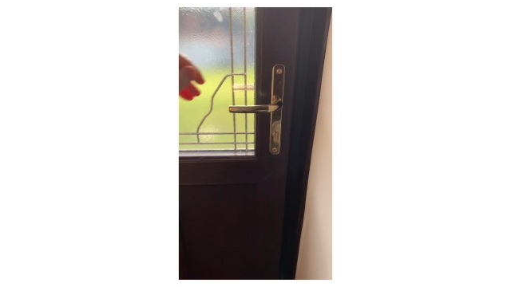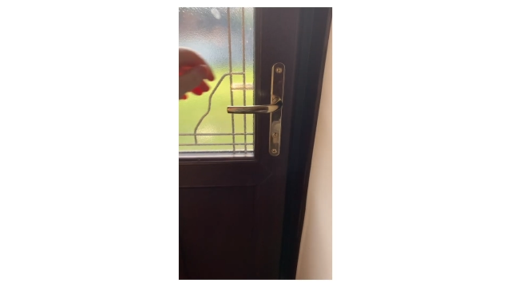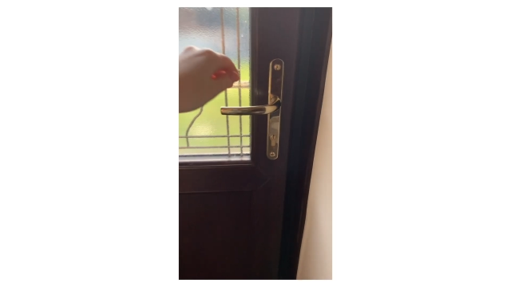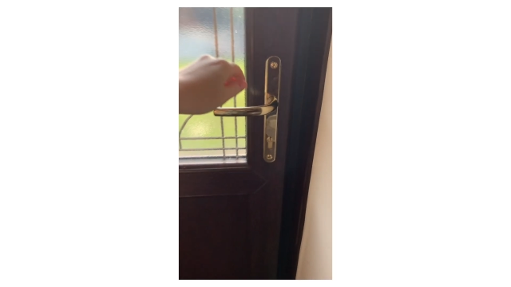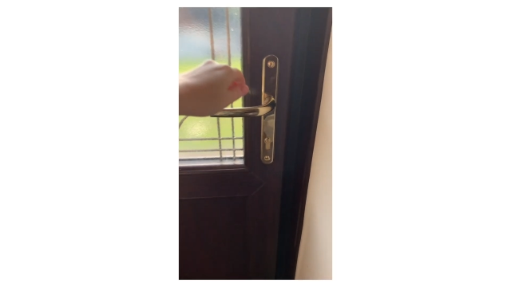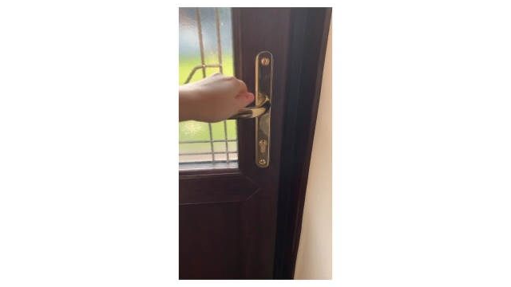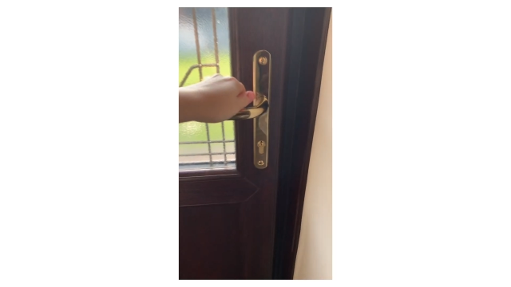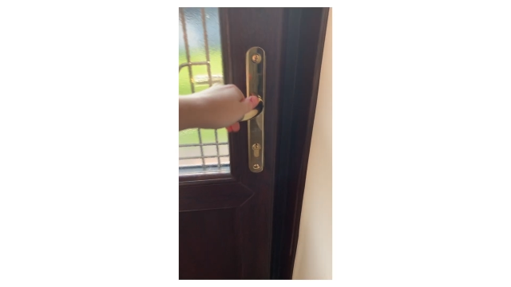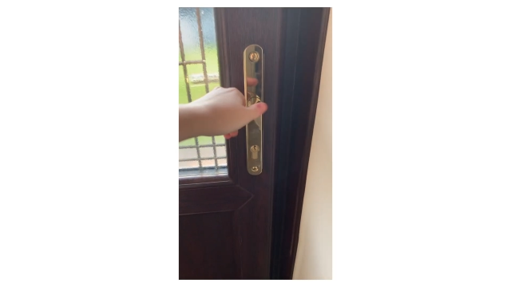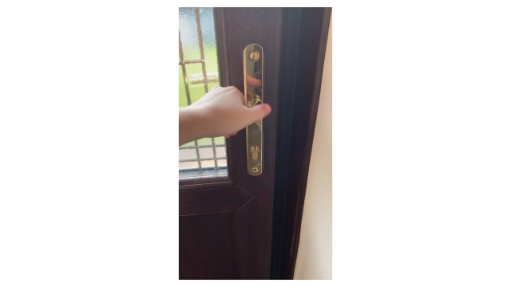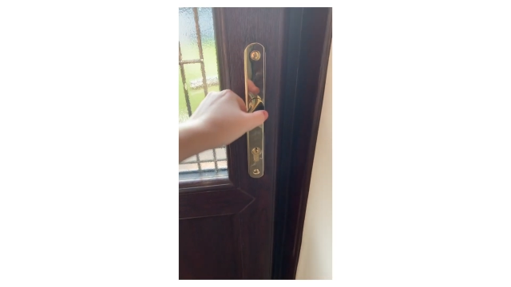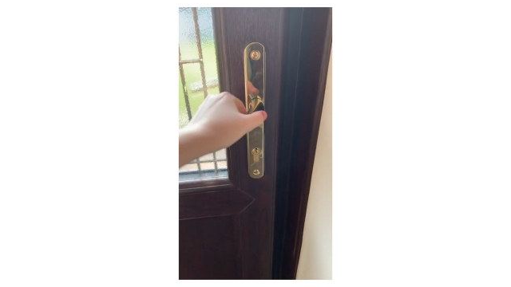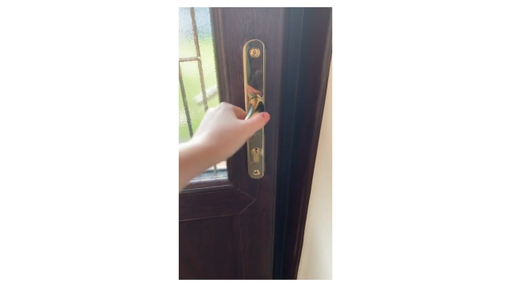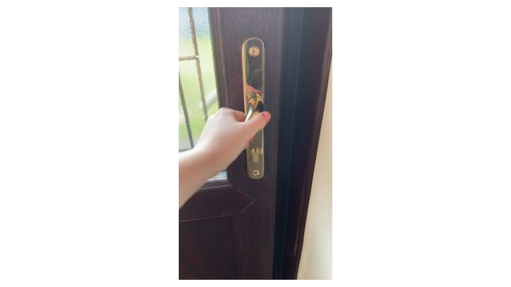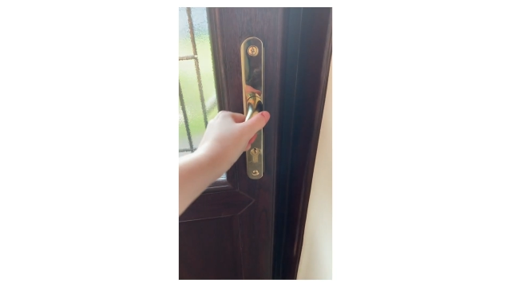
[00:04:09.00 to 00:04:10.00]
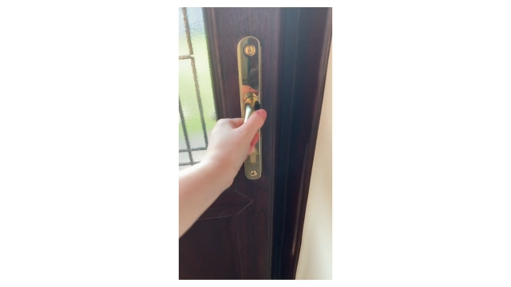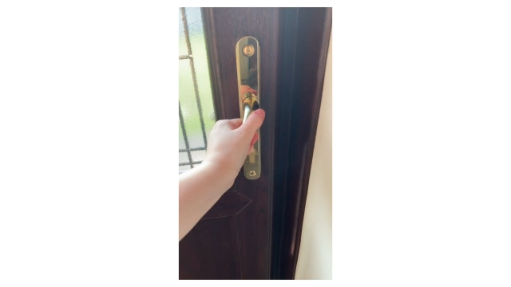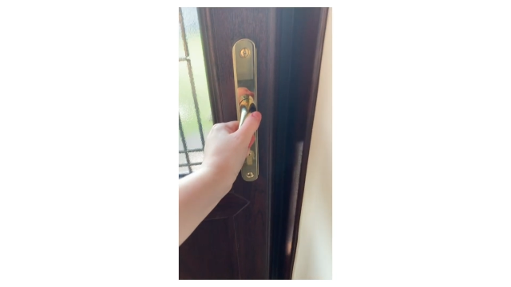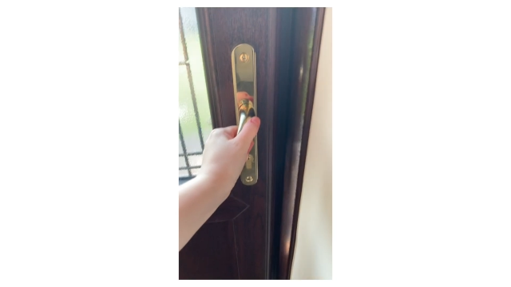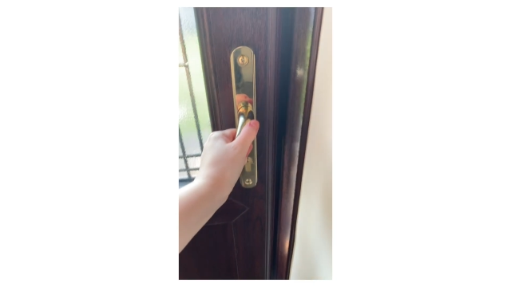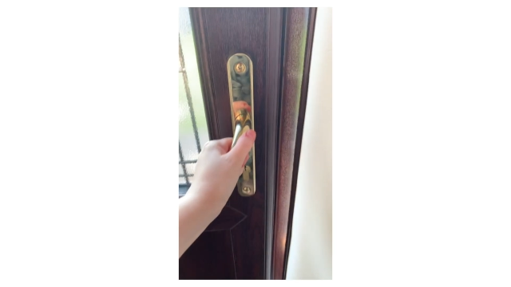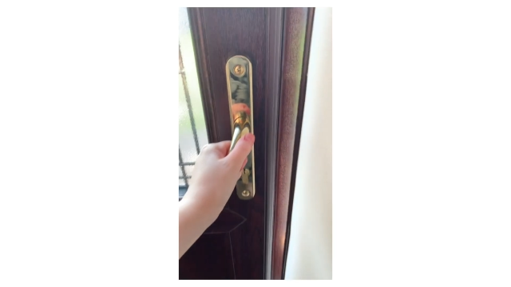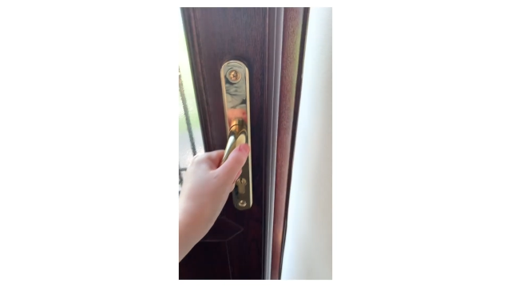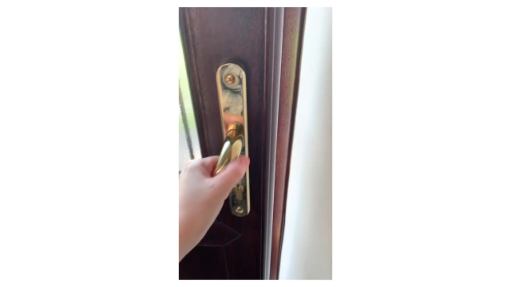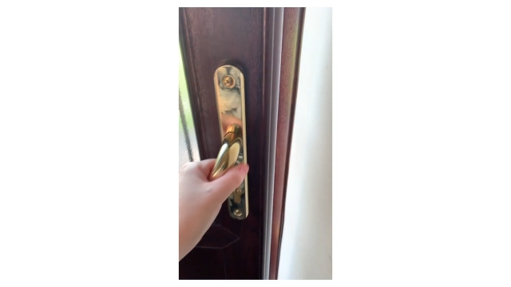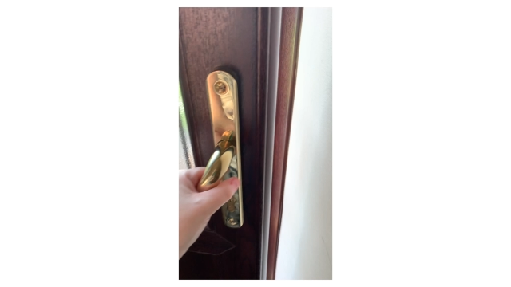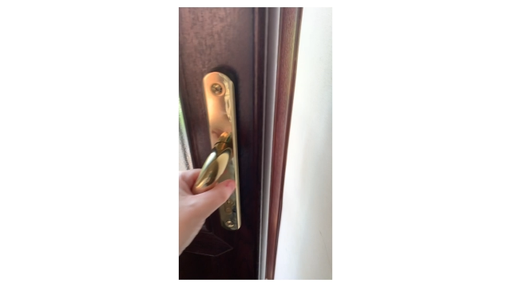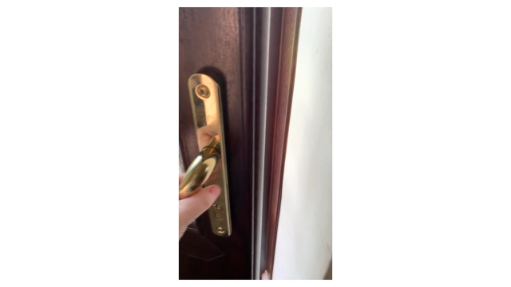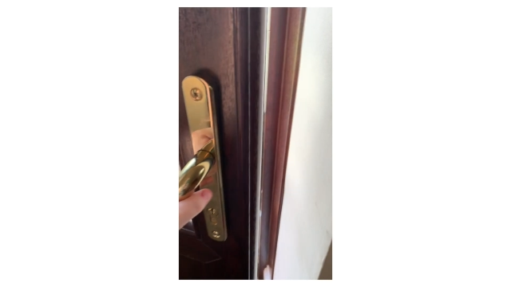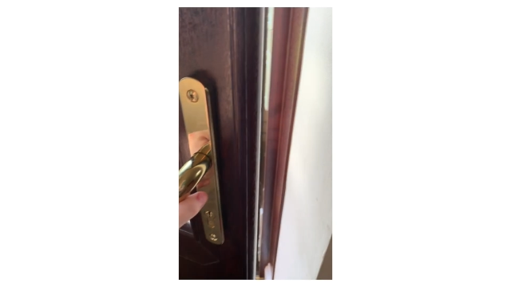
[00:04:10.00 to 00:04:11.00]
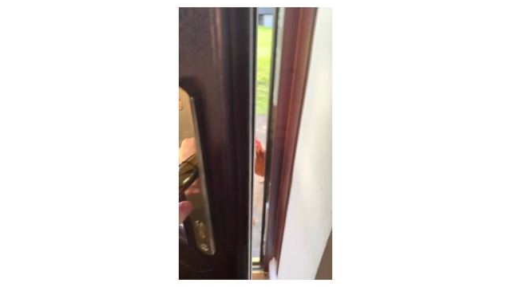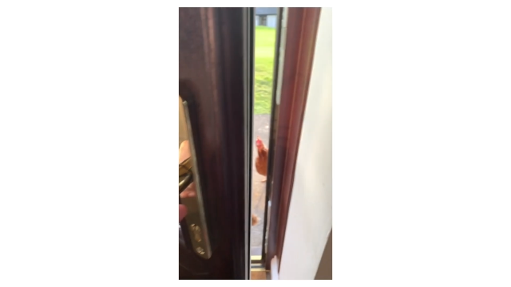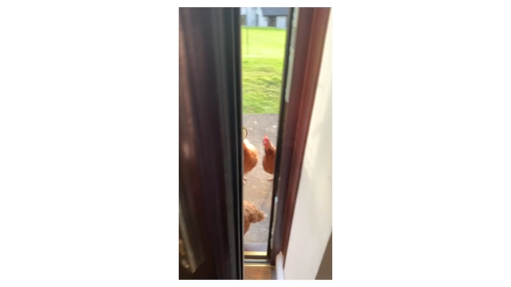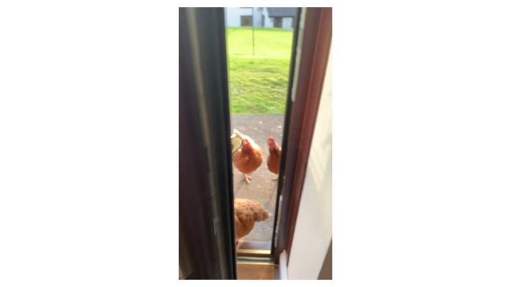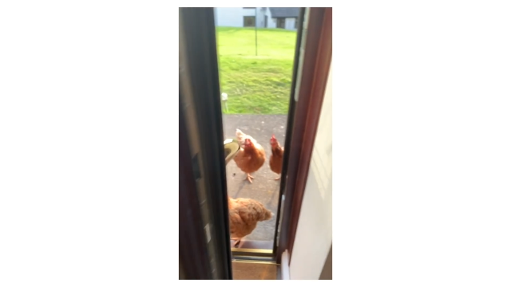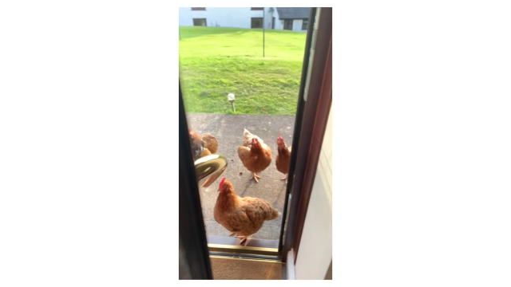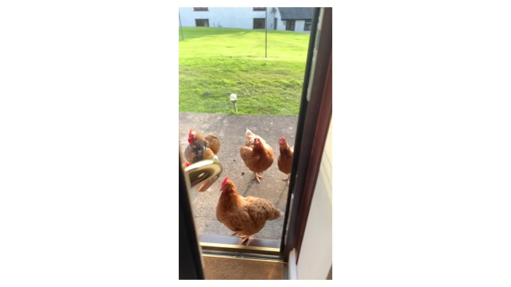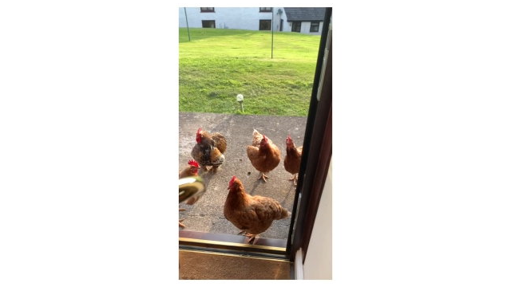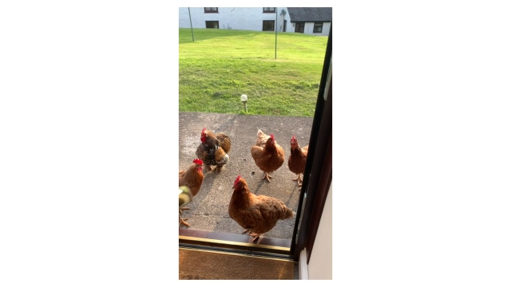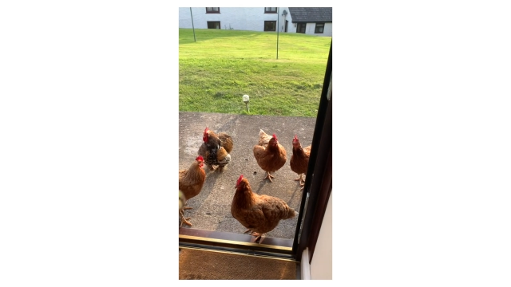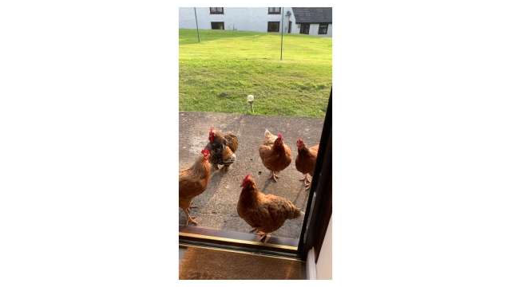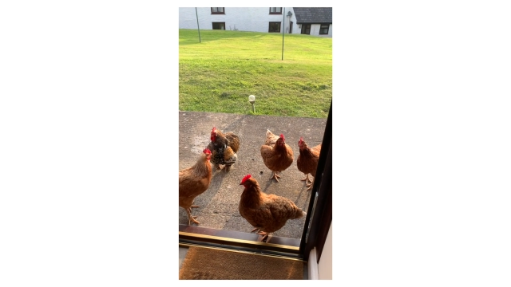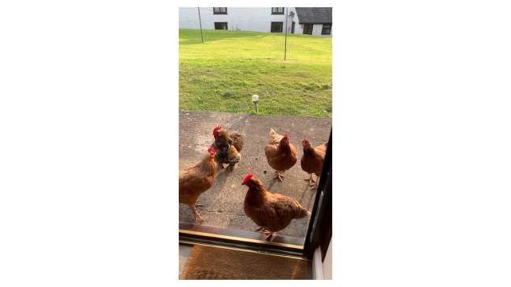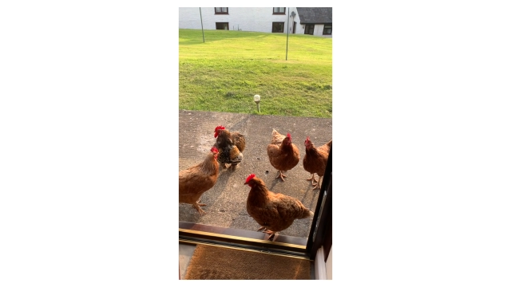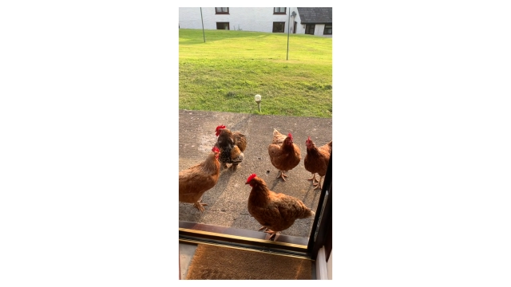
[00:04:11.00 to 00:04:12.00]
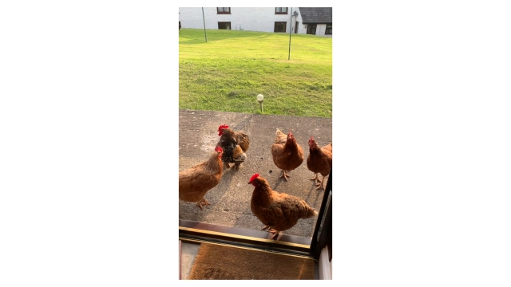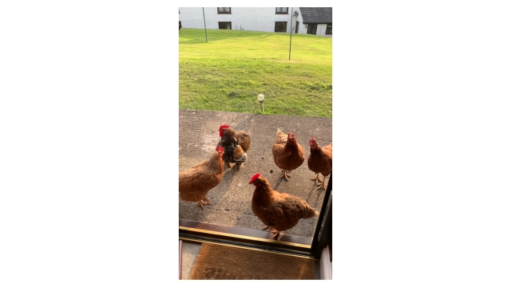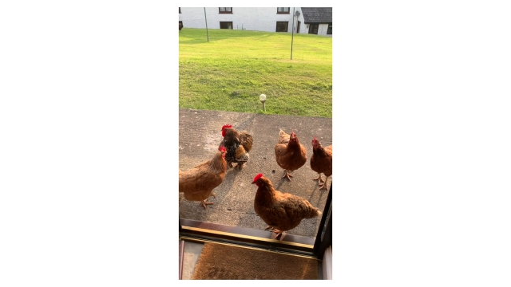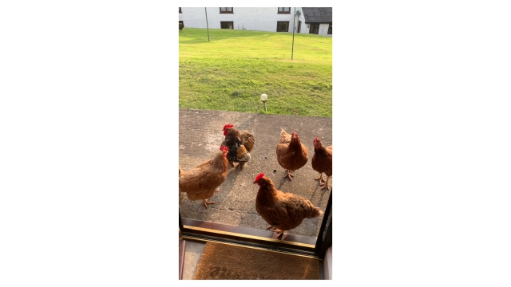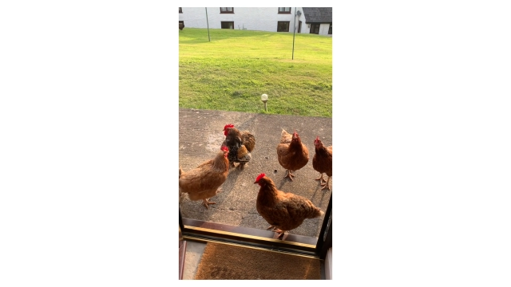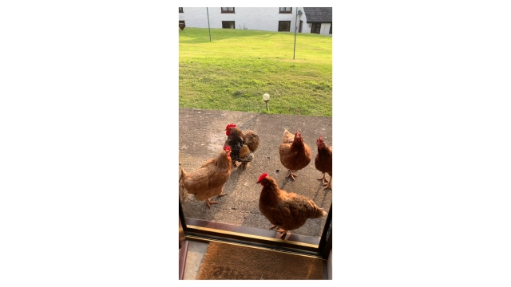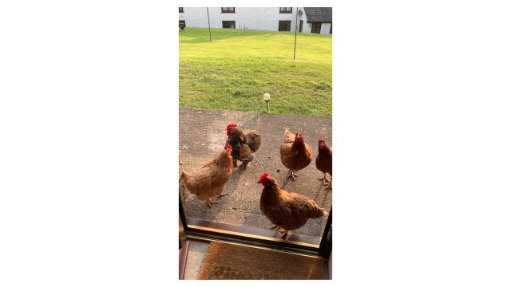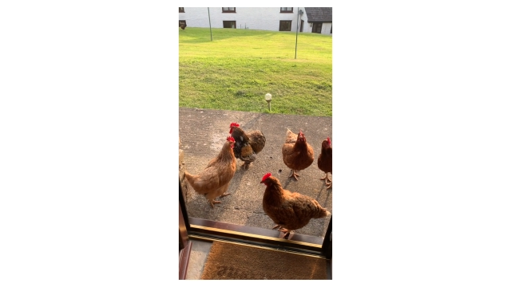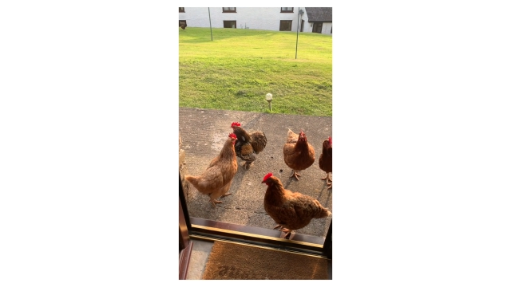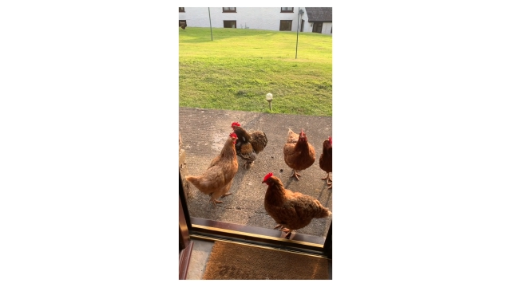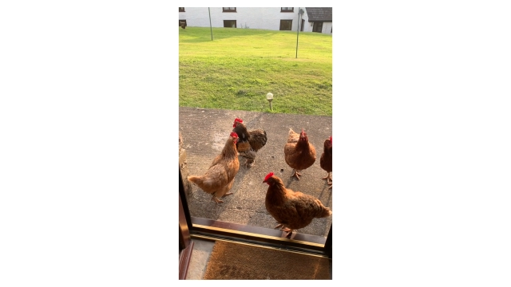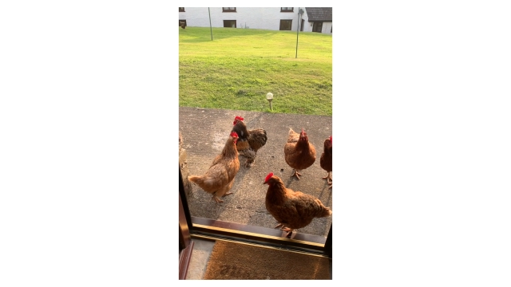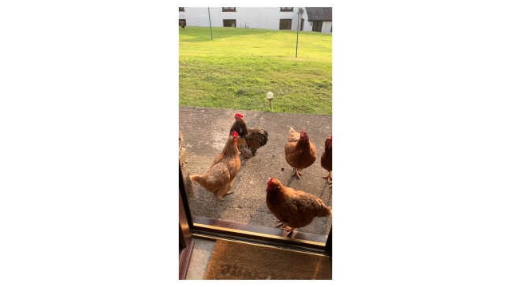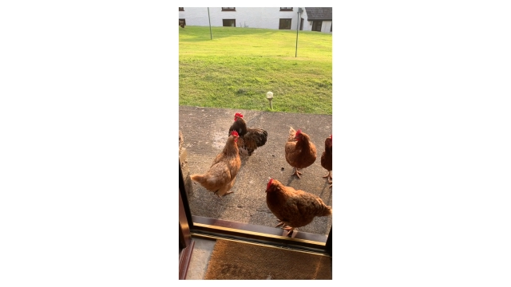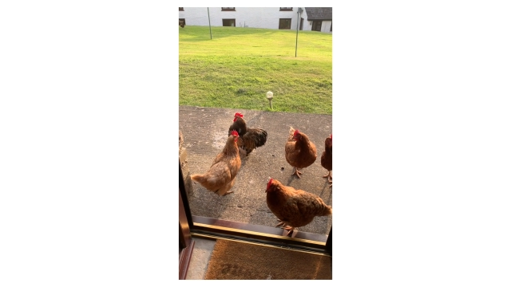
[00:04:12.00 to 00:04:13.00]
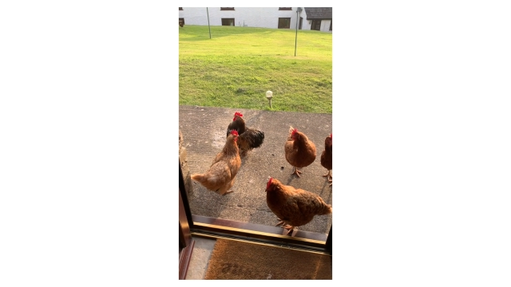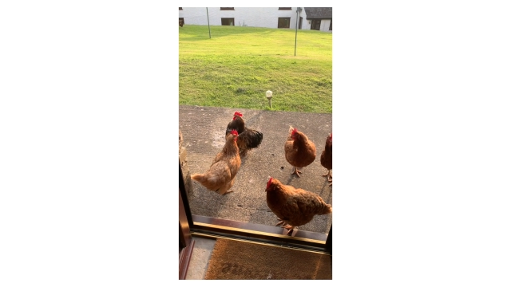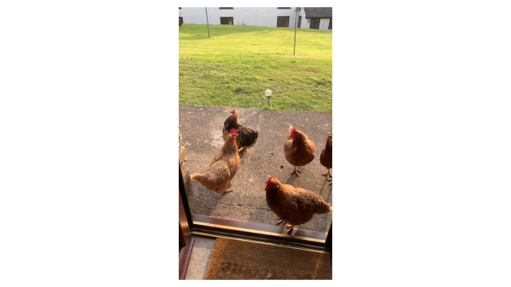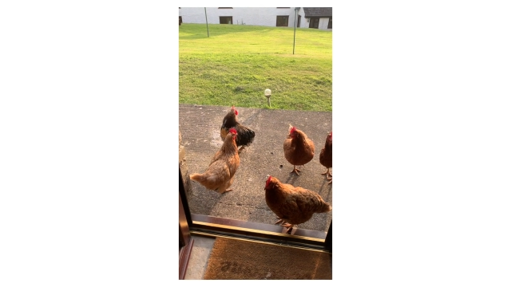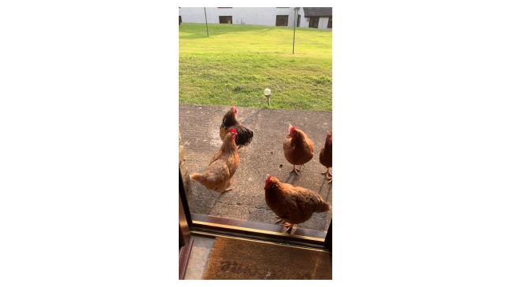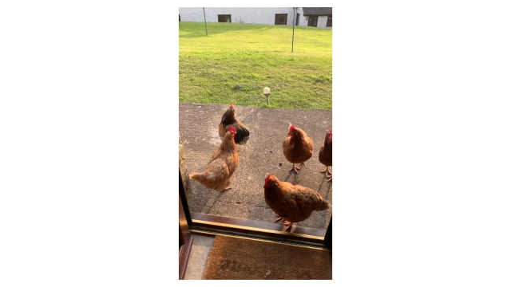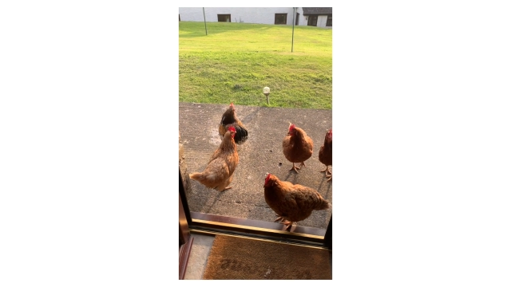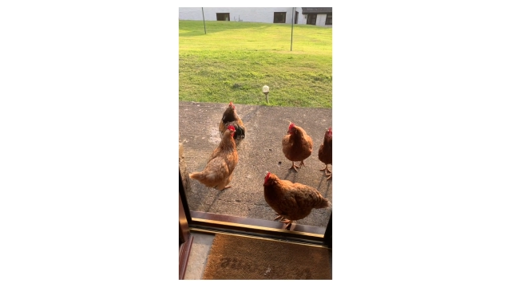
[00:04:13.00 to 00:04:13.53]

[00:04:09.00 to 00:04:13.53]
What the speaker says: [unreadable: no face in view]